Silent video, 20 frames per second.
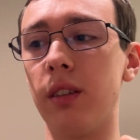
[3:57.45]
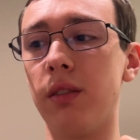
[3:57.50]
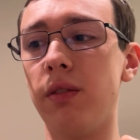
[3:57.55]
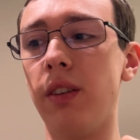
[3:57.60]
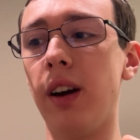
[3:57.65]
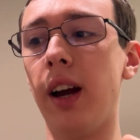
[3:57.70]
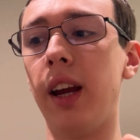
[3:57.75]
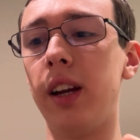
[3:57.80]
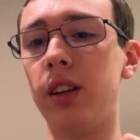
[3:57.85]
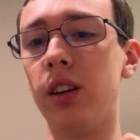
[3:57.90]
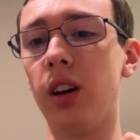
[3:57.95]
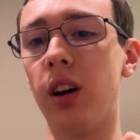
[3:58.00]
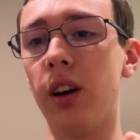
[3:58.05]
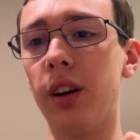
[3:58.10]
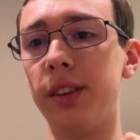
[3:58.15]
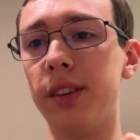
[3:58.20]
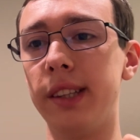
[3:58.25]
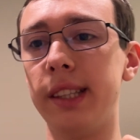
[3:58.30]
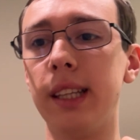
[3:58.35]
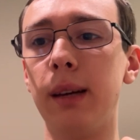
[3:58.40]
find
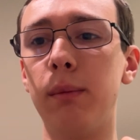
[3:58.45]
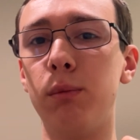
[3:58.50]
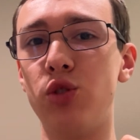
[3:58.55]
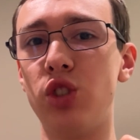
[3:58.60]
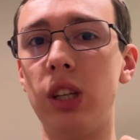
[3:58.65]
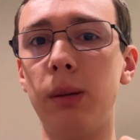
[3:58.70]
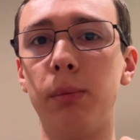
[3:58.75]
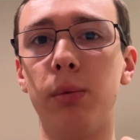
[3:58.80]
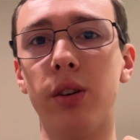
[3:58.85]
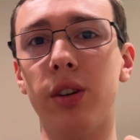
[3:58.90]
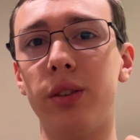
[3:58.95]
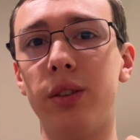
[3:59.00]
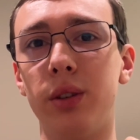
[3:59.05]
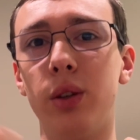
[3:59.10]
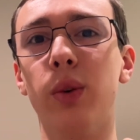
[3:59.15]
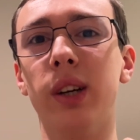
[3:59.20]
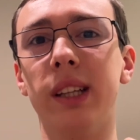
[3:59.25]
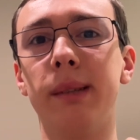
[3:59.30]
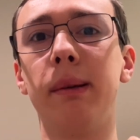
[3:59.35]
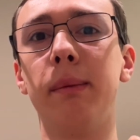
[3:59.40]
on some cheaper USB